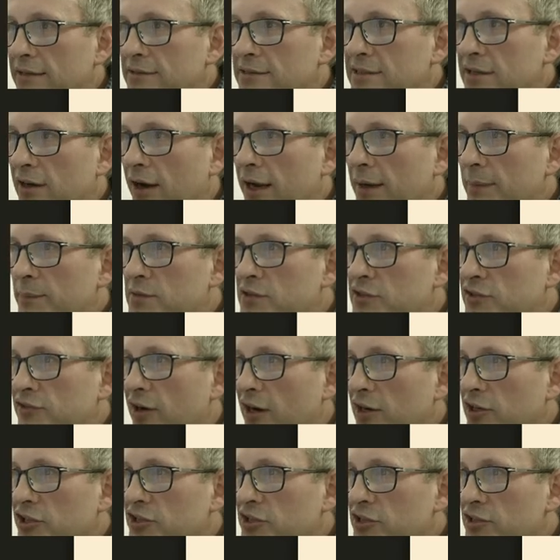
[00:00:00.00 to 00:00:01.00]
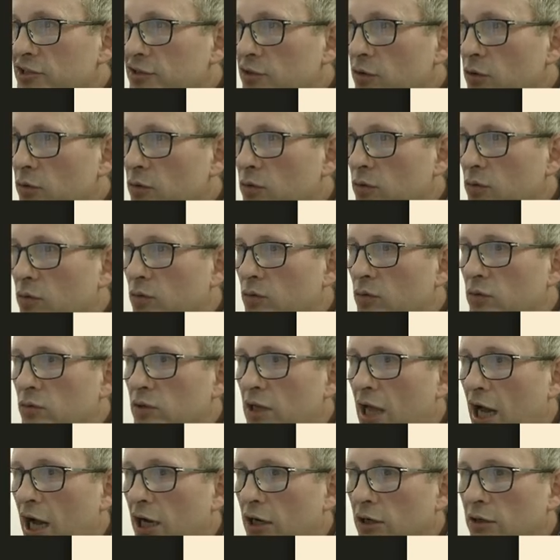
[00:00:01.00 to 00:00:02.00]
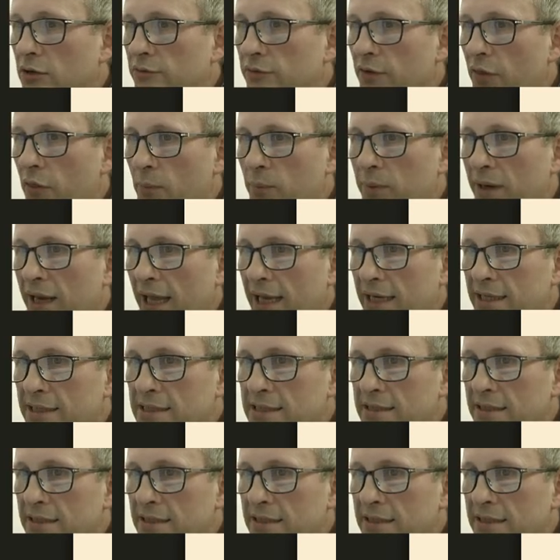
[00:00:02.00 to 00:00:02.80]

type structures all over the place.